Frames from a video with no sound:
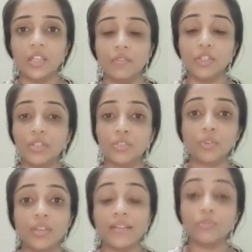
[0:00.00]
which does
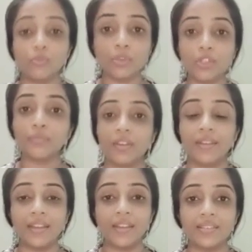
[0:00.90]
not have so much of
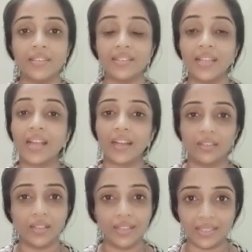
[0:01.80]
awareness just like
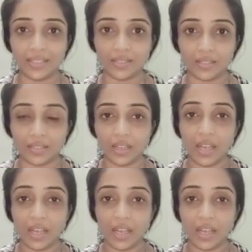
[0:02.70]
other diseases.